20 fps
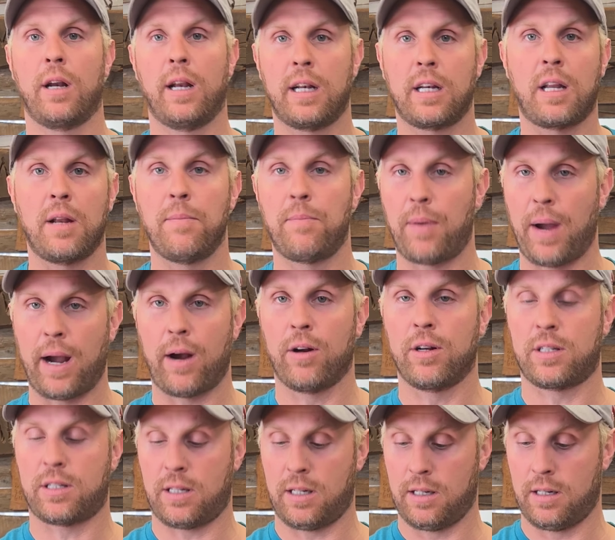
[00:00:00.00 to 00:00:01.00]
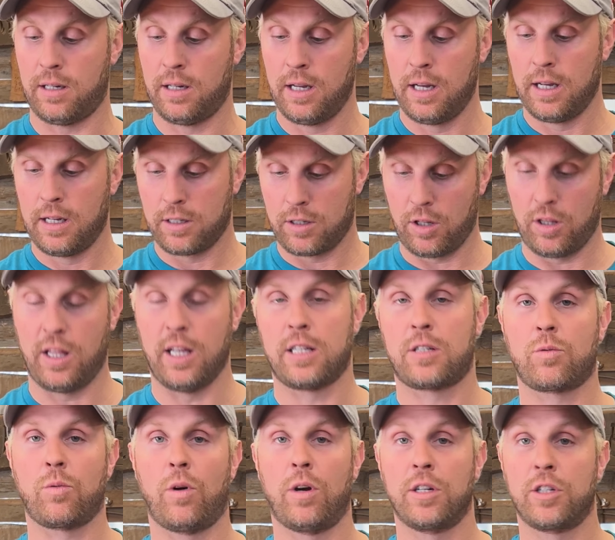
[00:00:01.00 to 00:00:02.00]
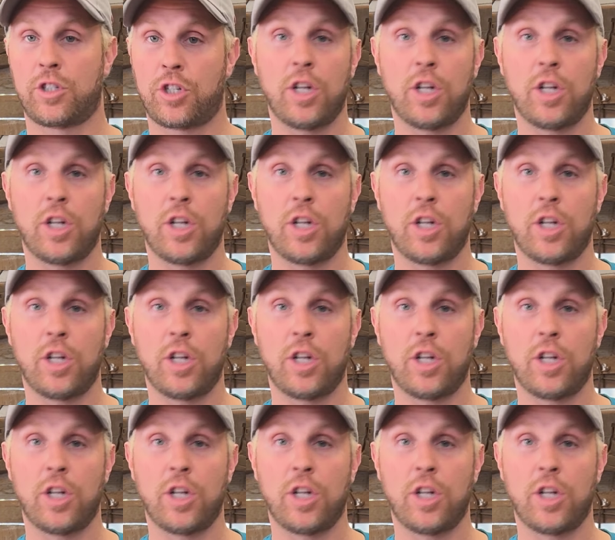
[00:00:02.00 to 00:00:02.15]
in comparison to this one,